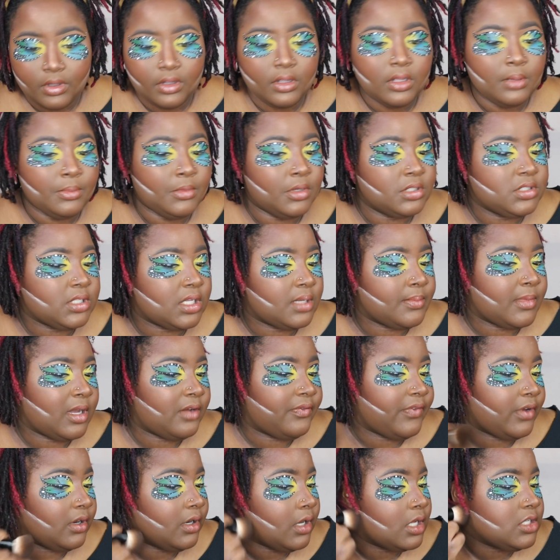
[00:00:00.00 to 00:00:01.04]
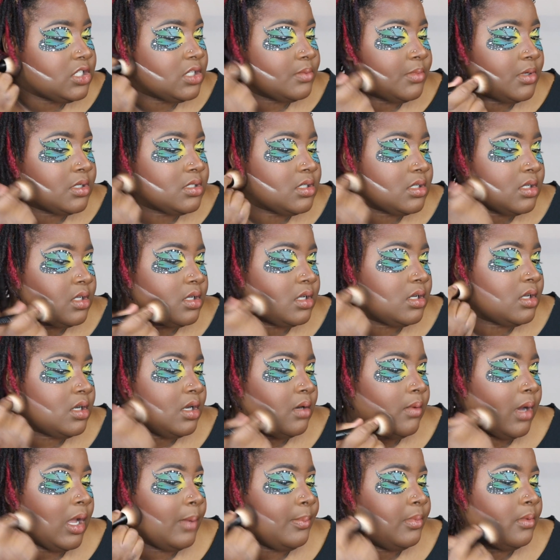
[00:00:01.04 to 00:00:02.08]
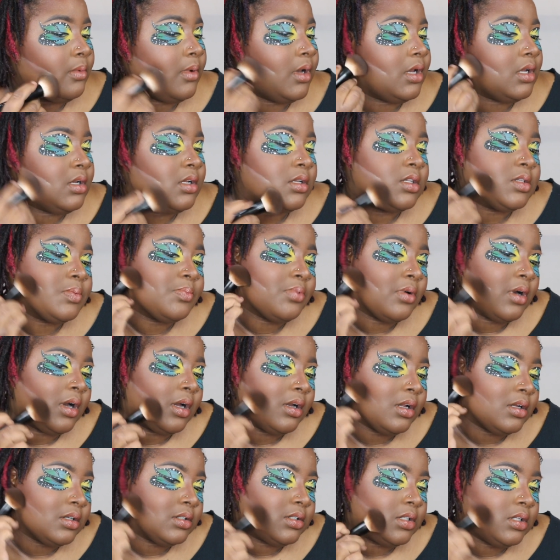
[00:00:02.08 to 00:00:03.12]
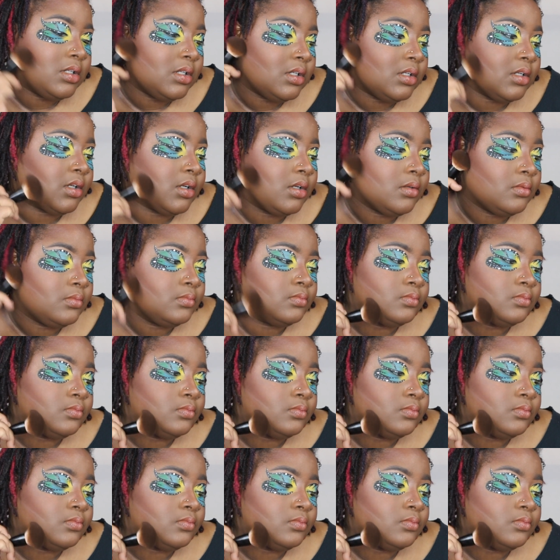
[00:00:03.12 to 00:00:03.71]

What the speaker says: I'm going to take my foundation brush again and wipe away this product here.